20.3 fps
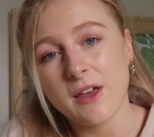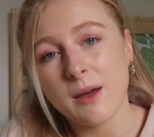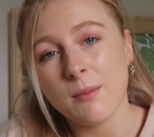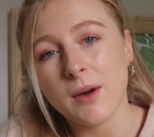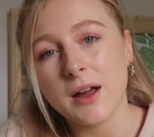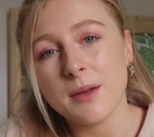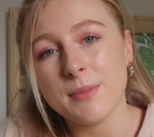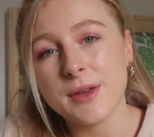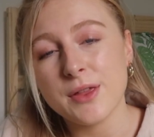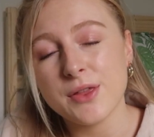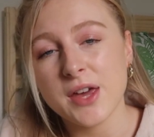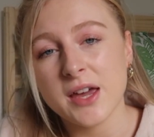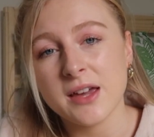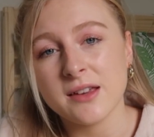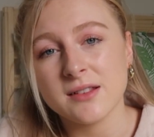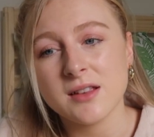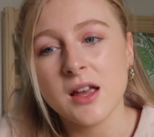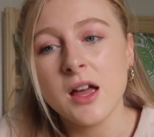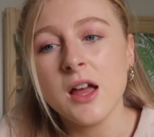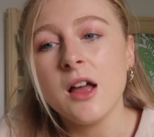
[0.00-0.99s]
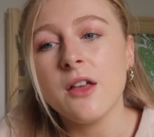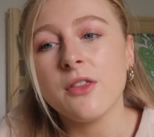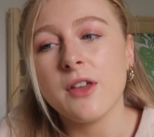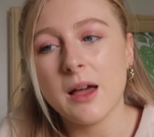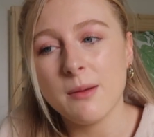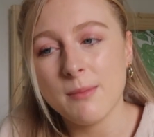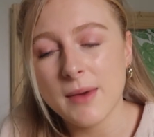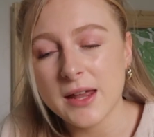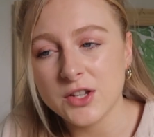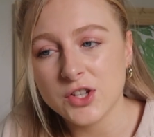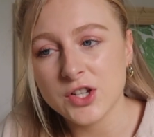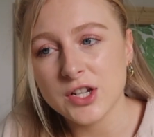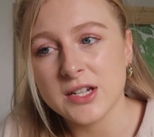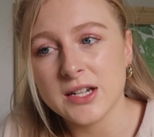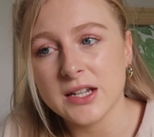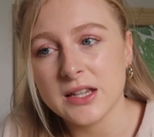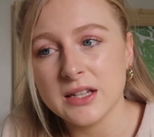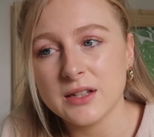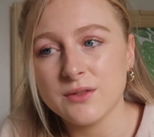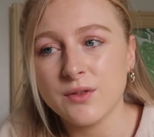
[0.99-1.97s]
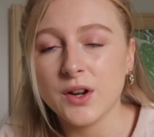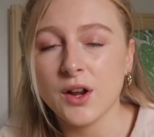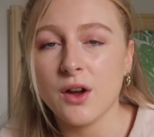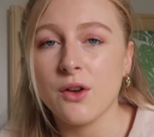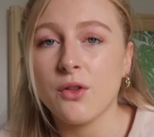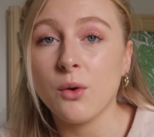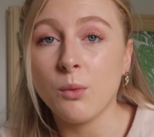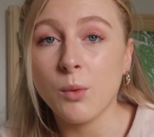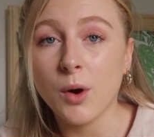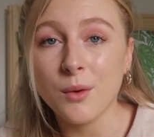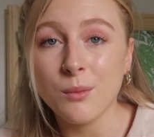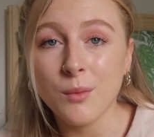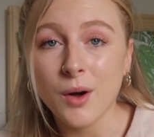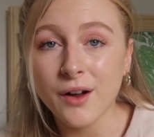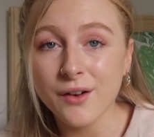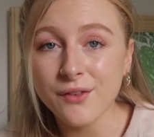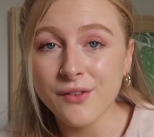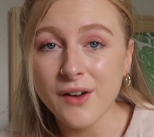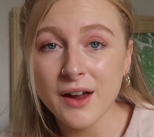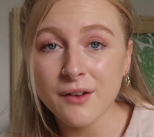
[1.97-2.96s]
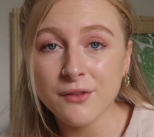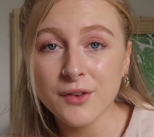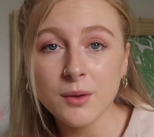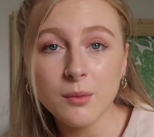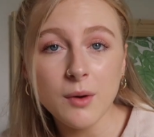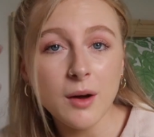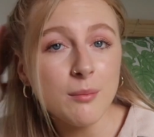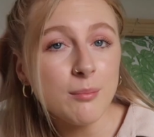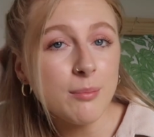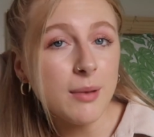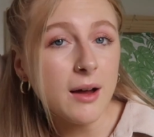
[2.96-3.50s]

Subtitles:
there might be things that I mentioned in this video that won't work for everyone,